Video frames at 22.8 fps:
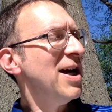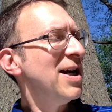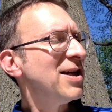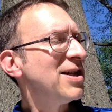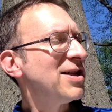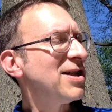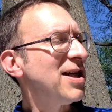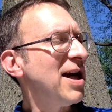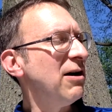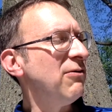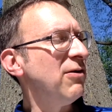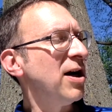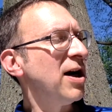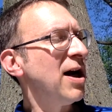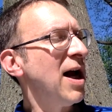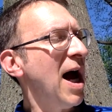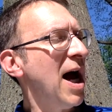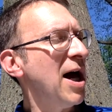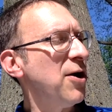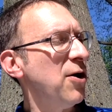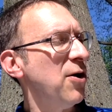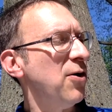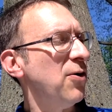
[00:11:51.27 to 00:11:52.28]

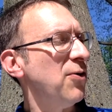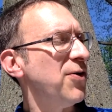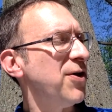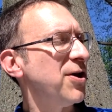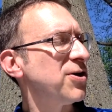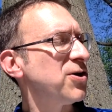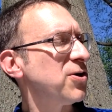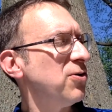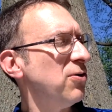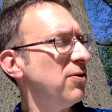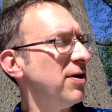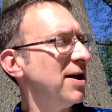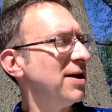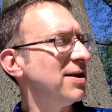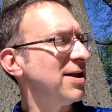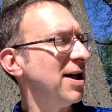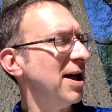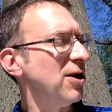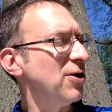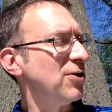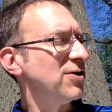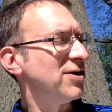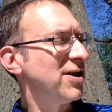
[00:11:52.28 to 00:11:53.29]
Sarangano, the
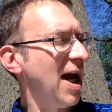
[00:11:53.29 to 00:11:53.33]
storyteller,